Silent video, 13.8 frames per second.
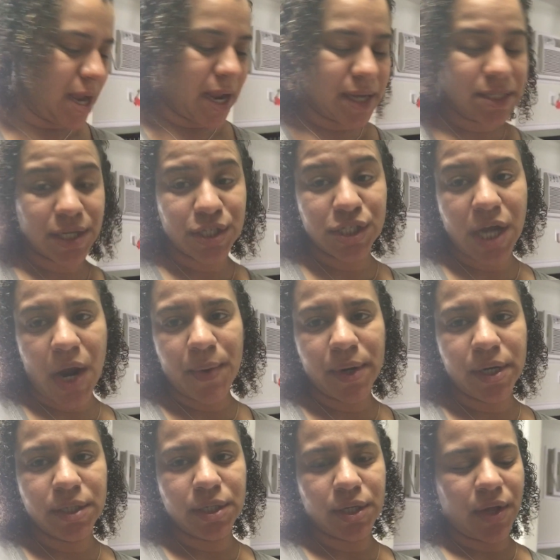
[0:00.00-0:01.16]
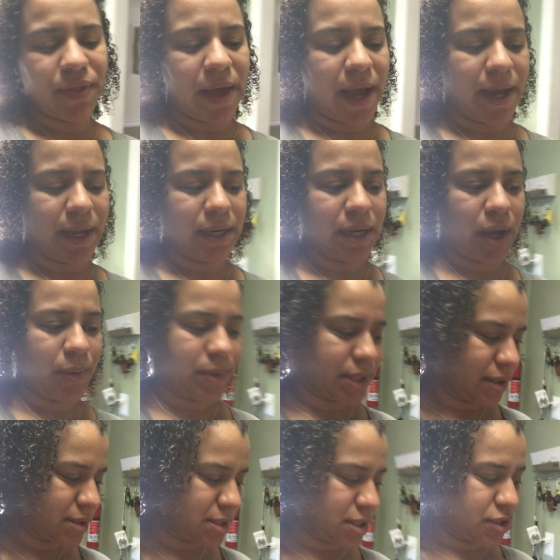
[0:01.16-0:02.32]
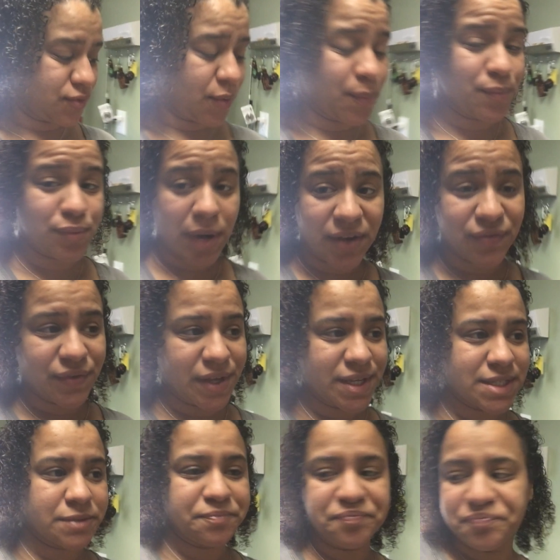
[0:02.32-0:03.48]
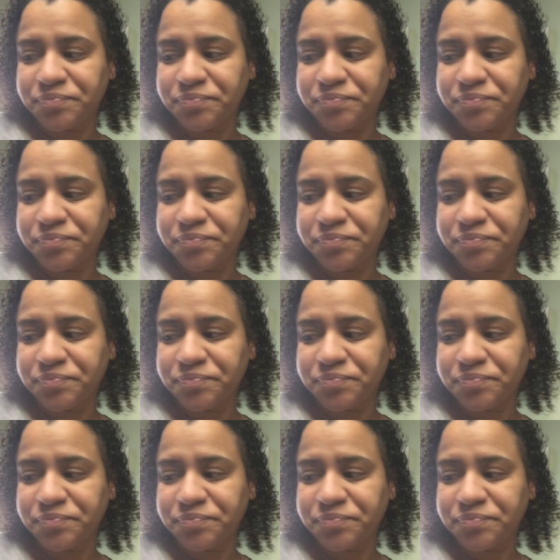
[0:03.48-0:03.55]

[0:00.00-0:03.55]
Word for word: I took a shower and did all that, and now we're downstairs for breakfast.